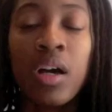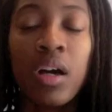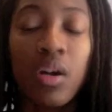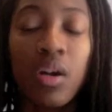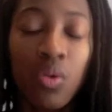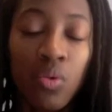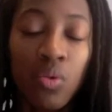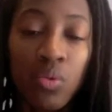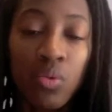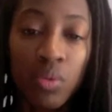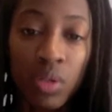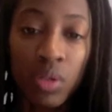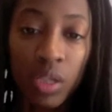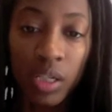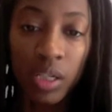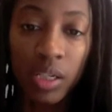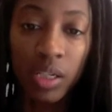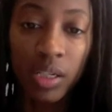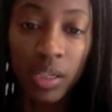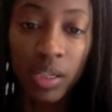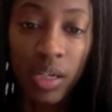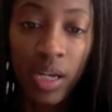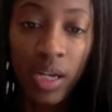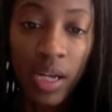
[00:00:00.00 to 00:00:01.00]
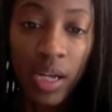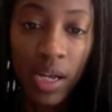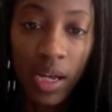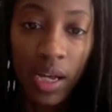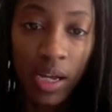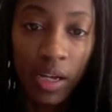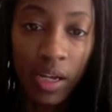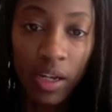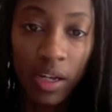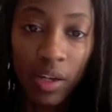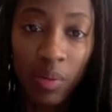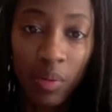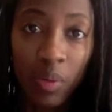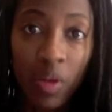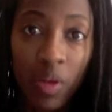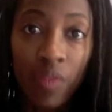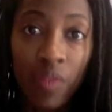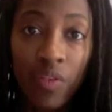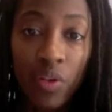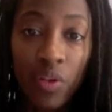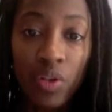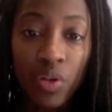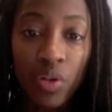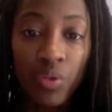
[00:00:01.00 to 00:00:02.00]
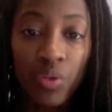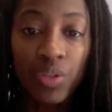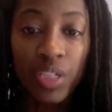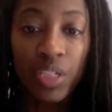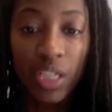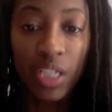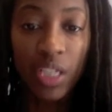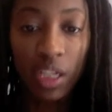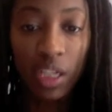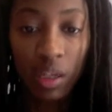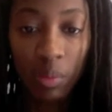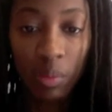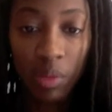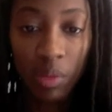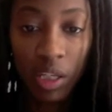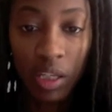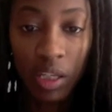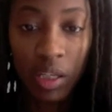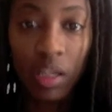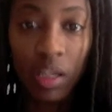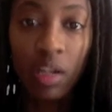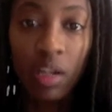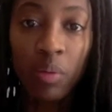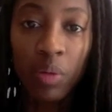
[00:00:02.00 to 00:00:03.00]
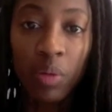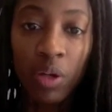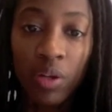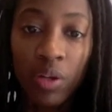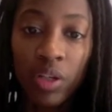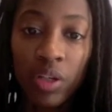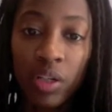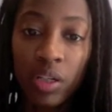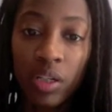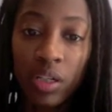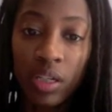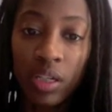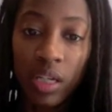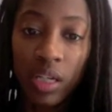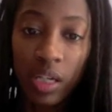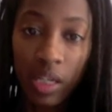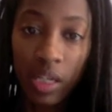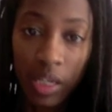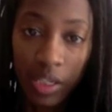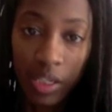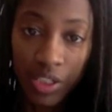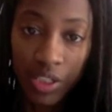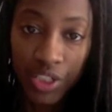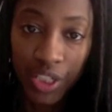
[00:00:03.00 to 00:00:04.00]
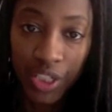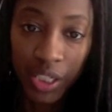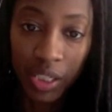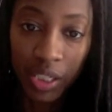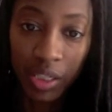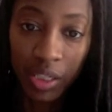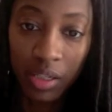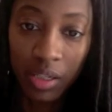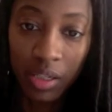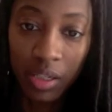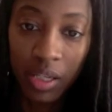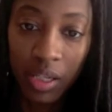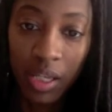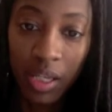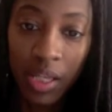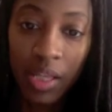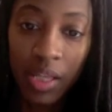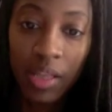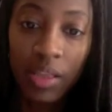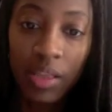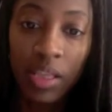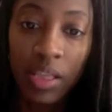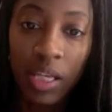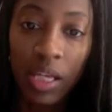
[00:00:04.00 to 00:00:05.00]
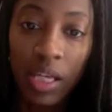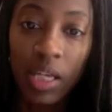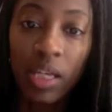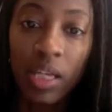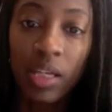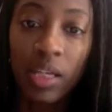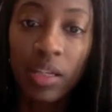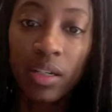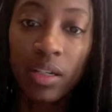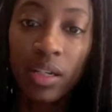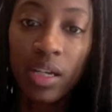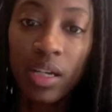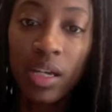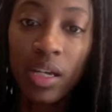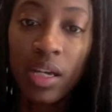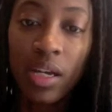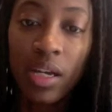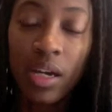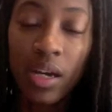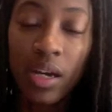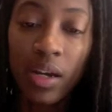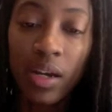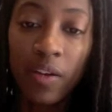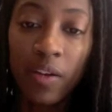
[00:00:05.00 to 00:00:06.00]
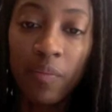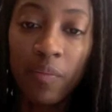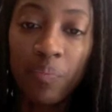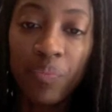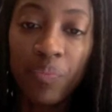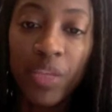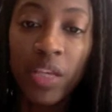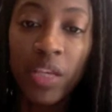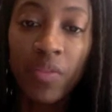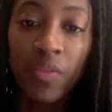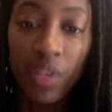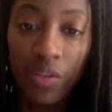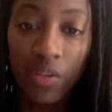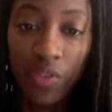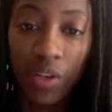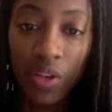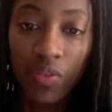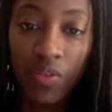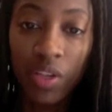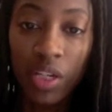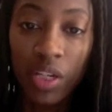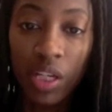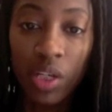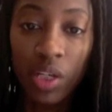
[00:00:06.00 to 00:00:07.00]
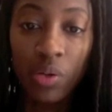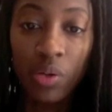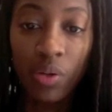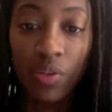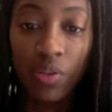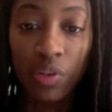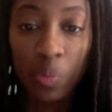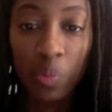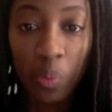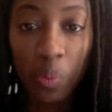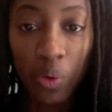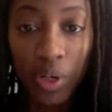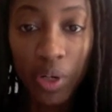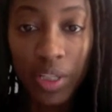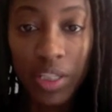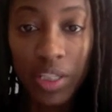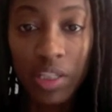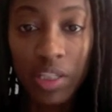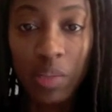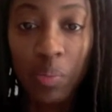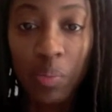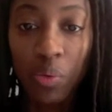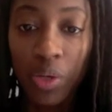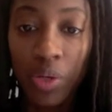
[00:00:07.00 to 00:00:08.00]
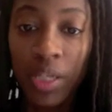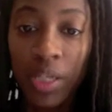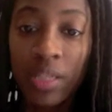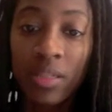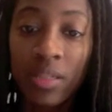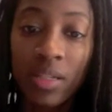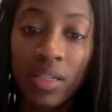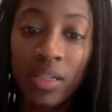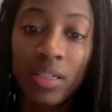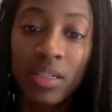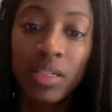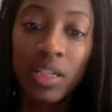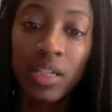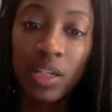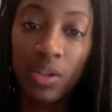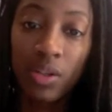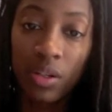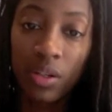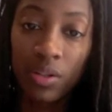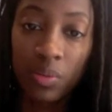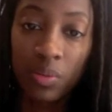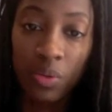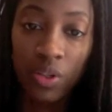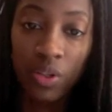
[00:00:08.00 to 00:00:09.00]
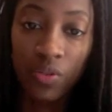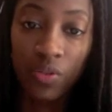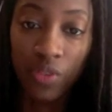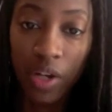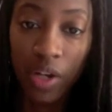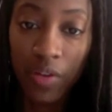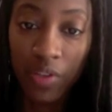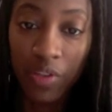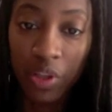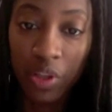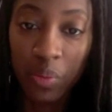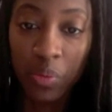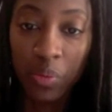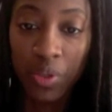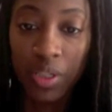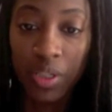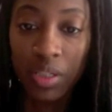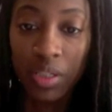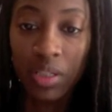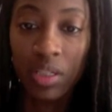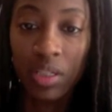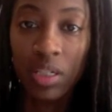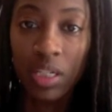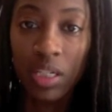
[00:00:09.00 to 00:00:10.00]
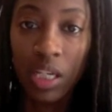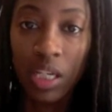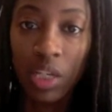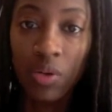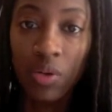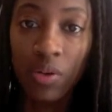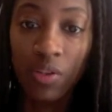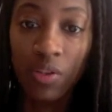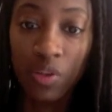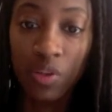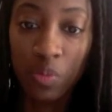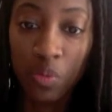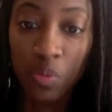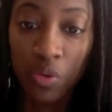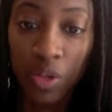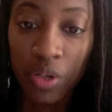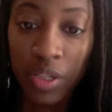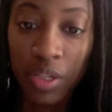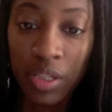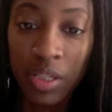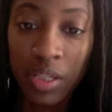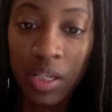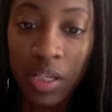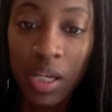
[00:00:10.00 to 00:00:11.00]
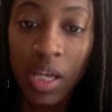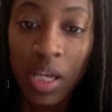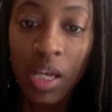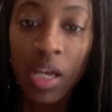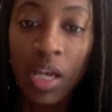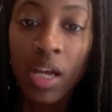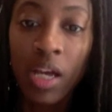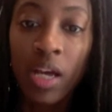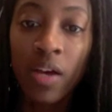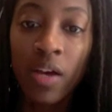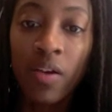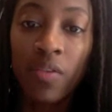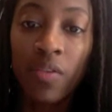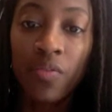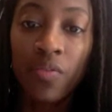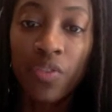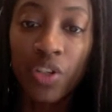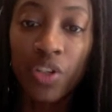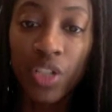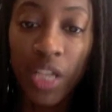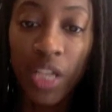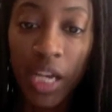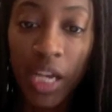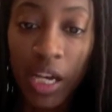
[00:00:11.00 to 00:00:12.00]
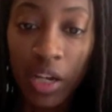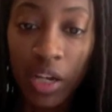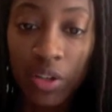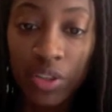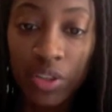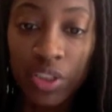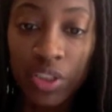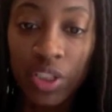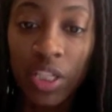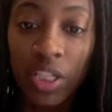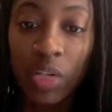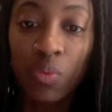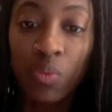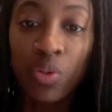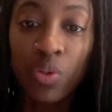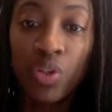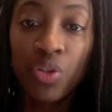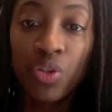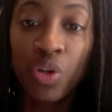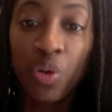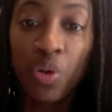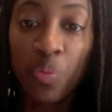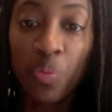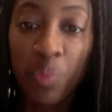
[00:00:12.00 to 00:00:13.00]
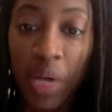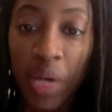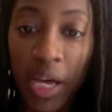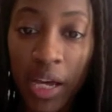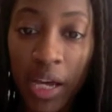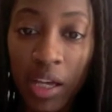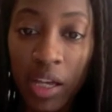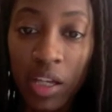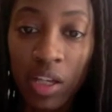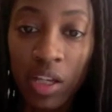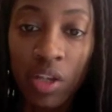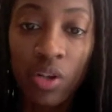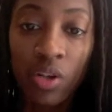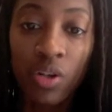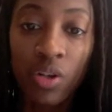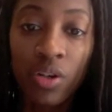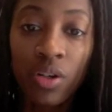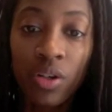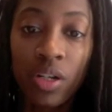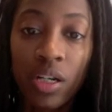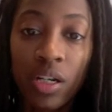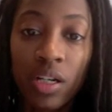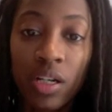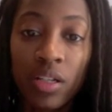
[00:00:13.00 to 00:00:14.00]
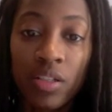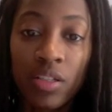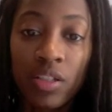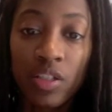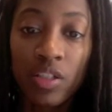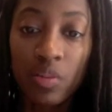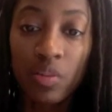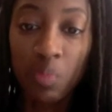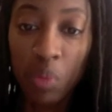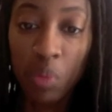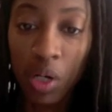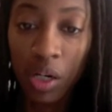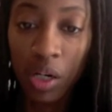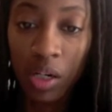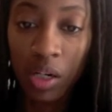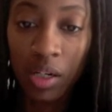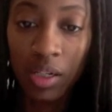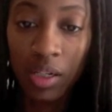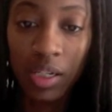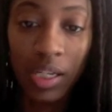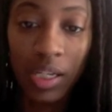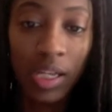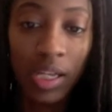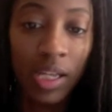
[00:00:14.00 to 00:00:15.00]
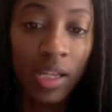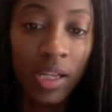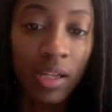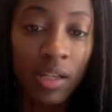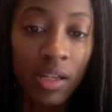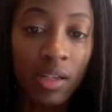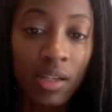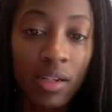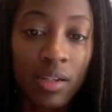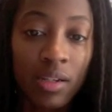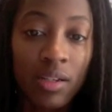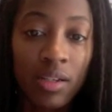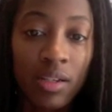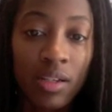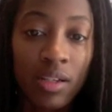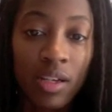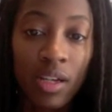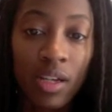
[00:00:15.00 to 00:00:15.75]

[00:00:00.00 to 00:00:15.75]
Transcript: Or if you don't tell me about your concussion, then even if I have to take you out of sports, the point is not to take you out of sports forever. The point is to take you out of sports for now so that when you go back, you're a smart and